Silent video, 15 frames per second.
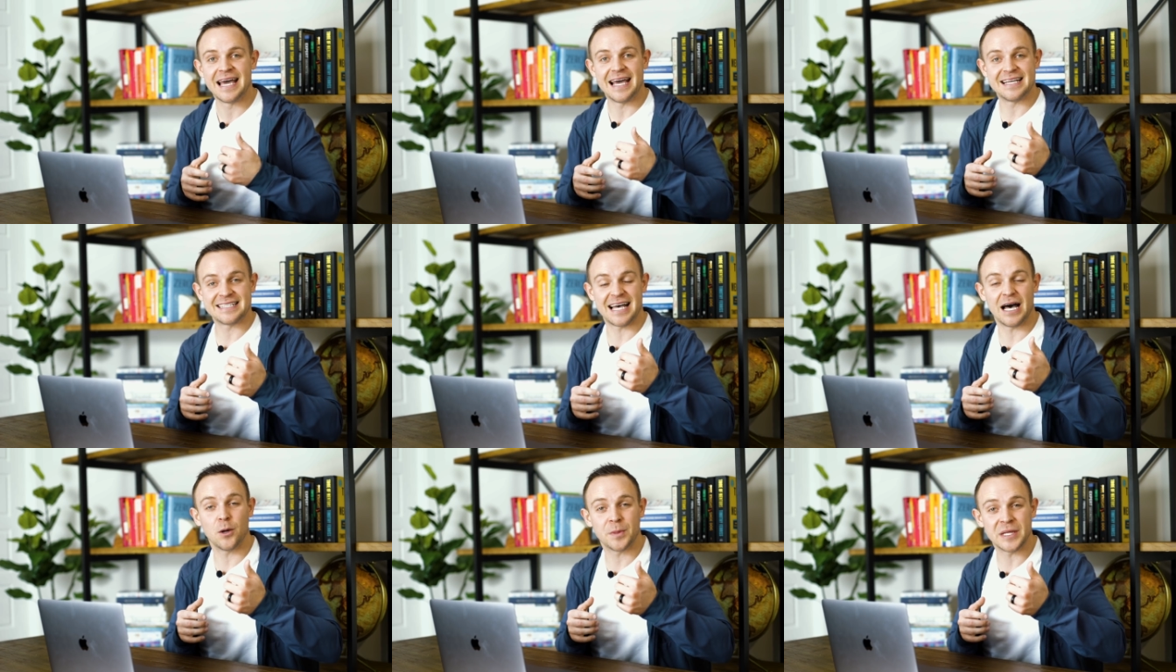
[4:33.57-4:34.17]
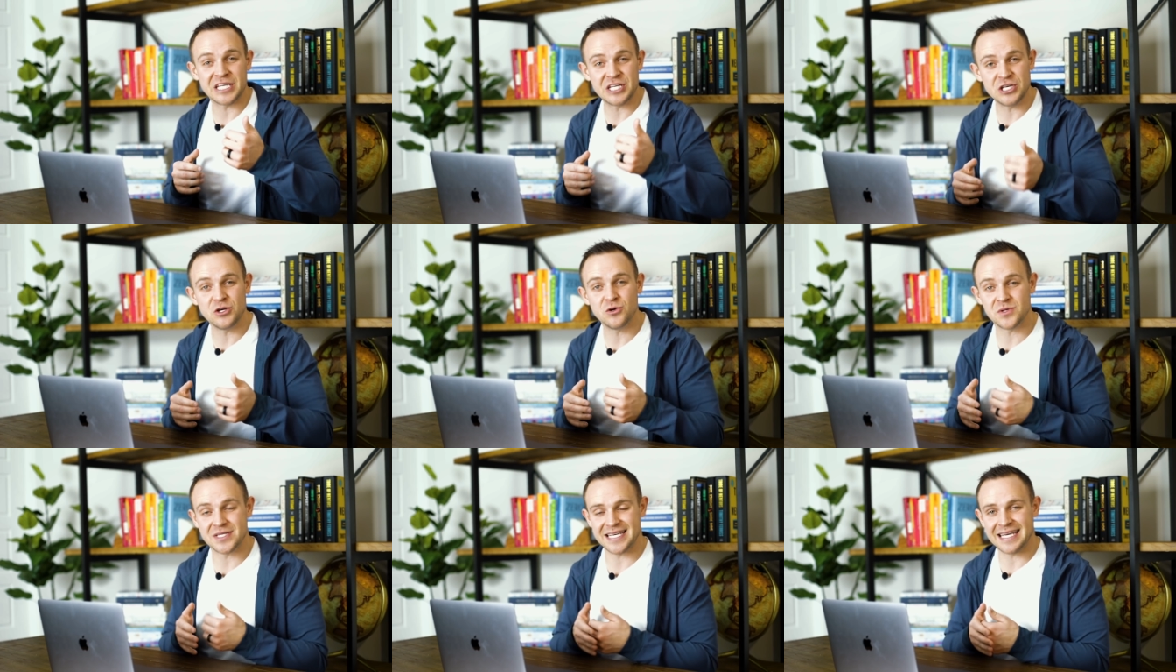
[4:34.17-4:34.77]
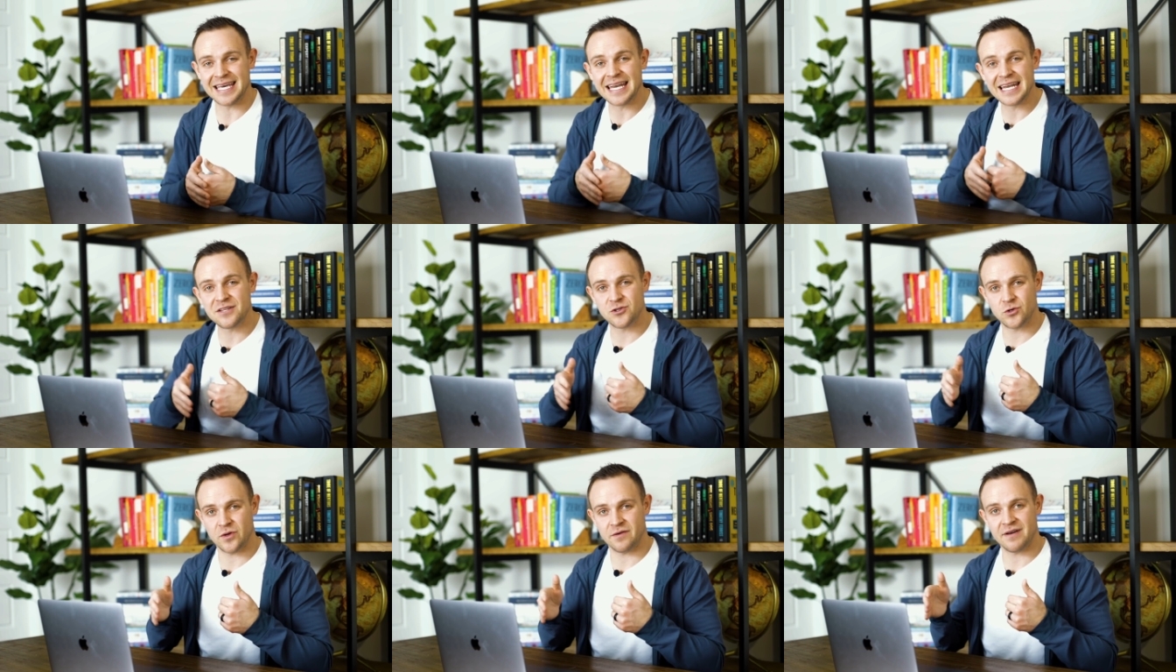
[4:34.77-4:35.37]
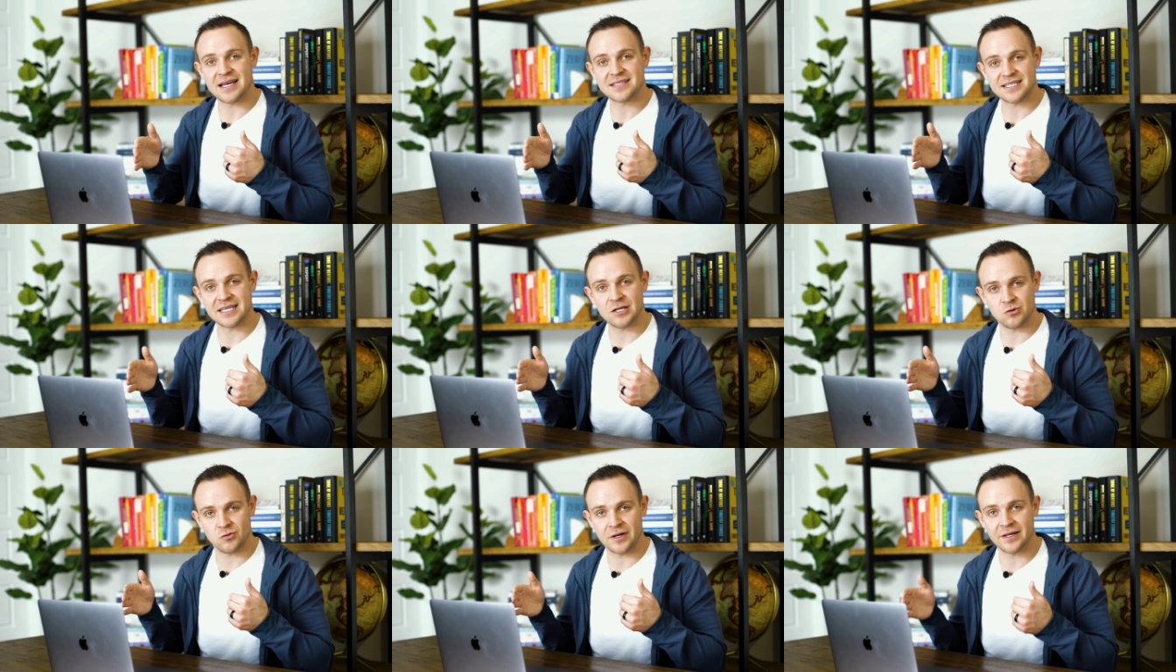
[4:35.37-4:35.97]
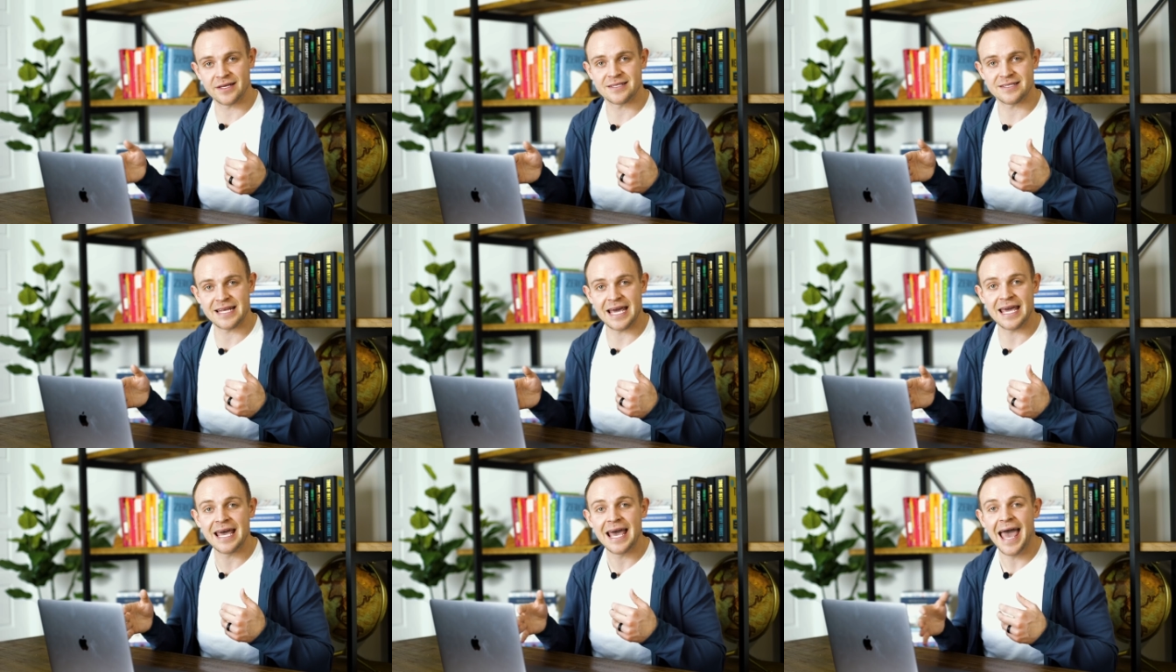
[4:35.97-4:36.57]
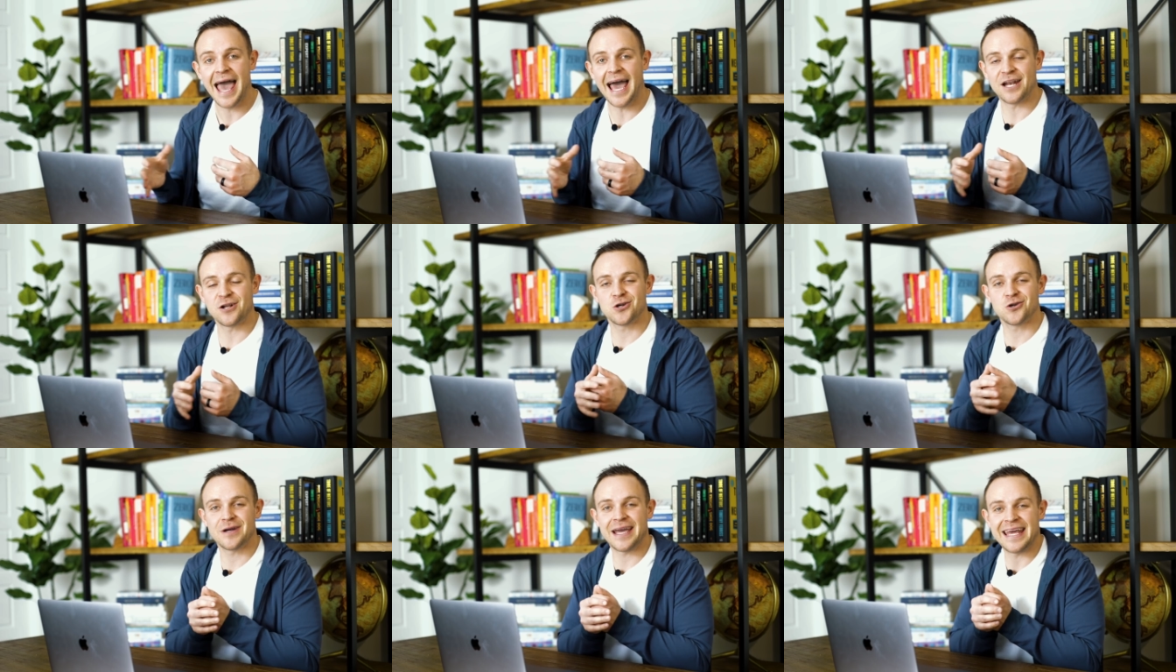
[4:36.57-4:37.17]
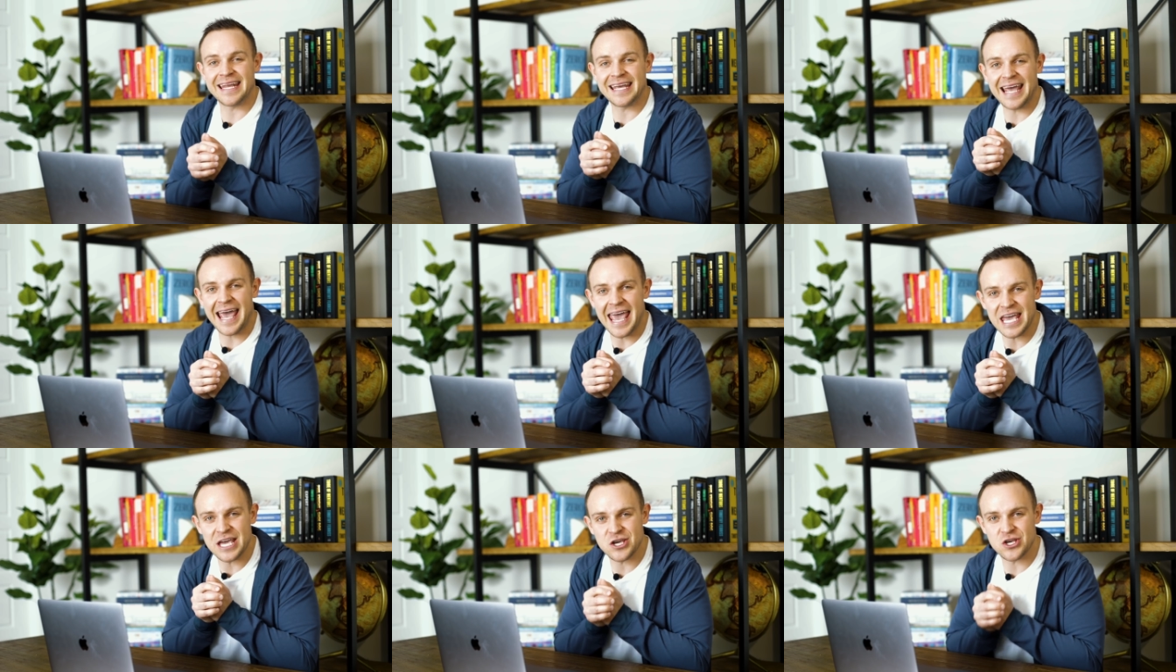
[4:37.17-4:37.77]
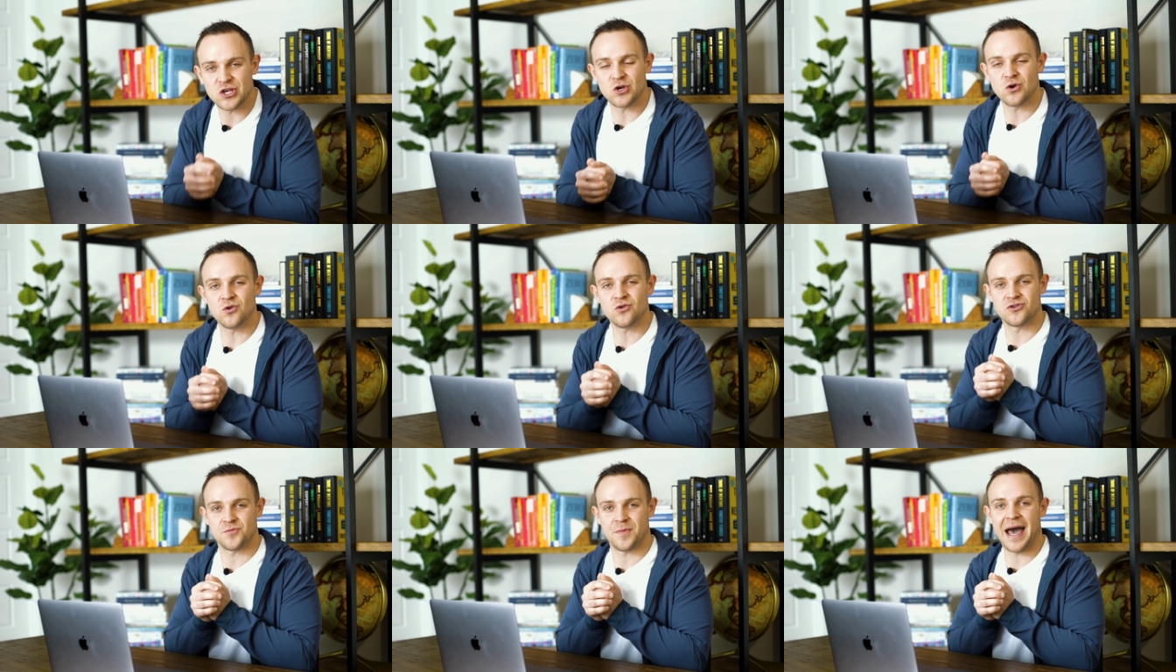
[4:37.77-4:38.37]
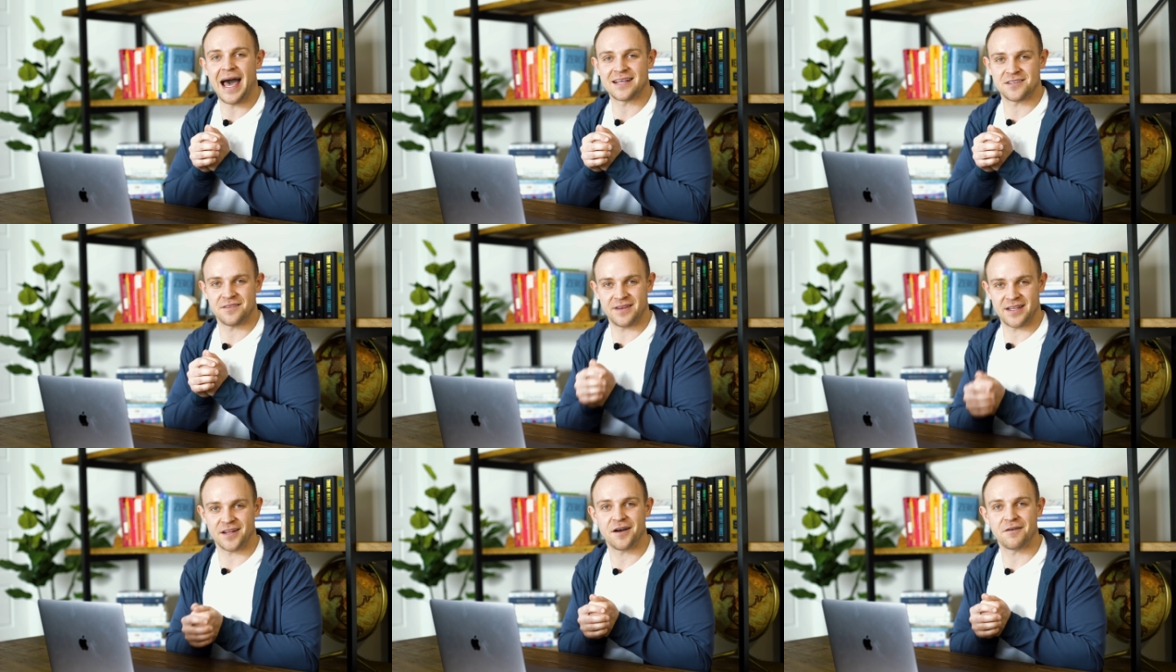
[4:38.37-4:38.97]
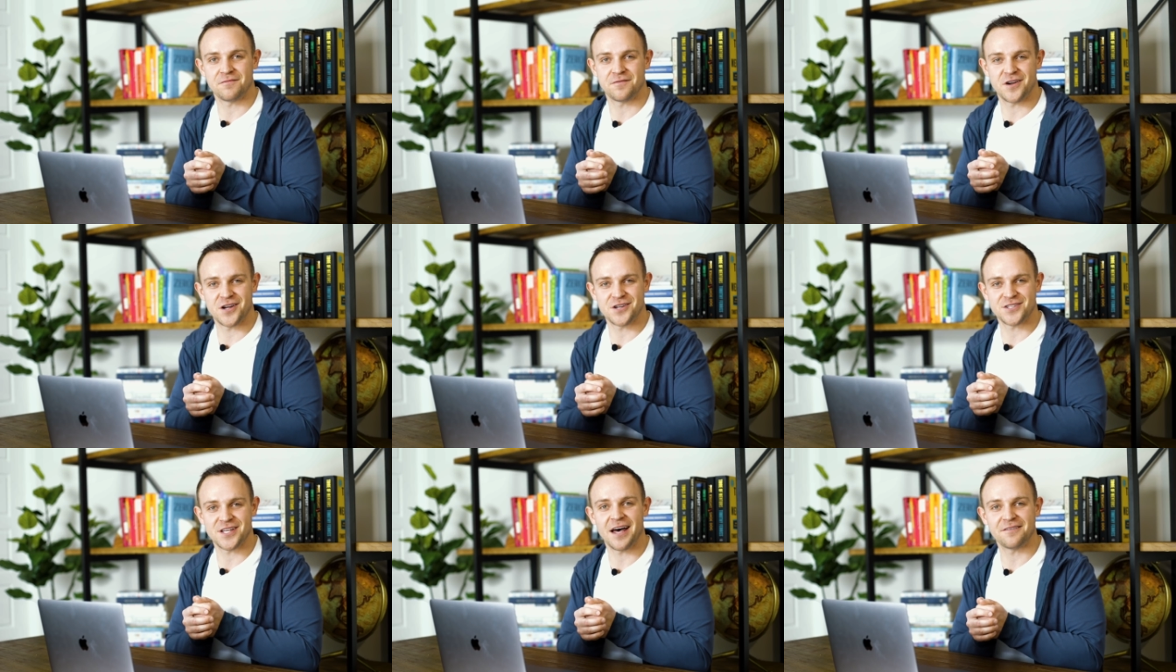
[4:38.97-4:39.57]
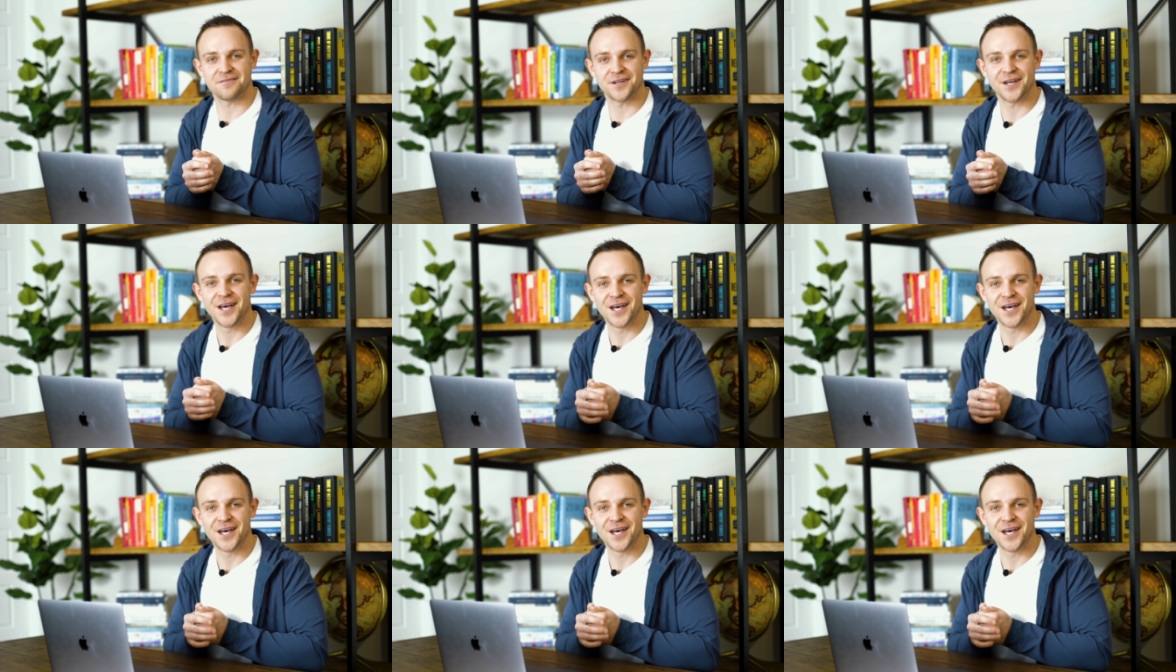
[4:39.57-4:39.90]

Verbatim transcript: is helping you to get into investing in real estate and creating a huge passive income for yourself.